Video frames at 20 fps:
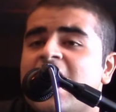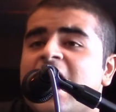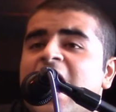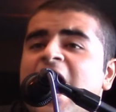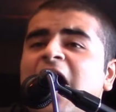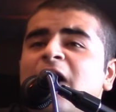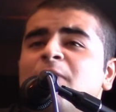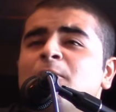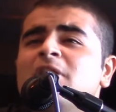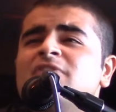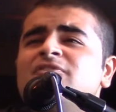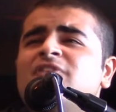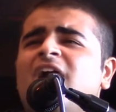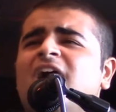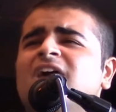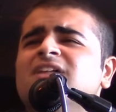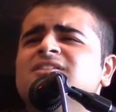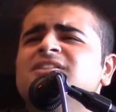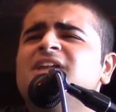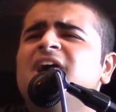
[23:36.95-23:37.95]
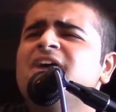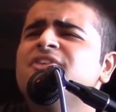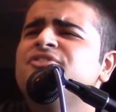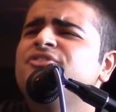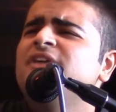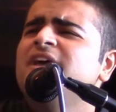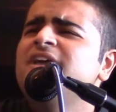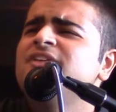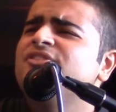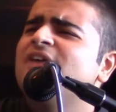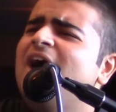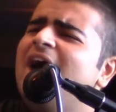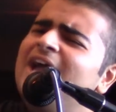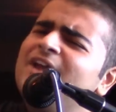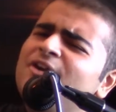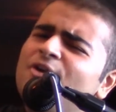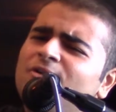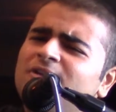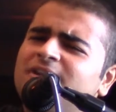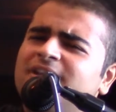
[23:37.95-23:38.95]
However, Allah says,
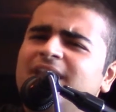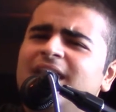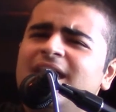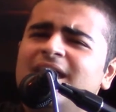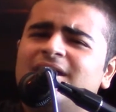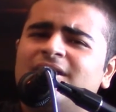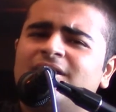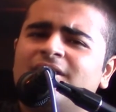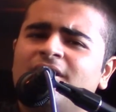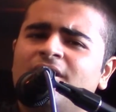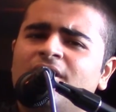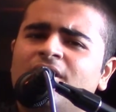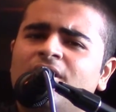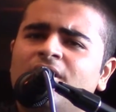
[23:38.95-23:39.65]
I don't care.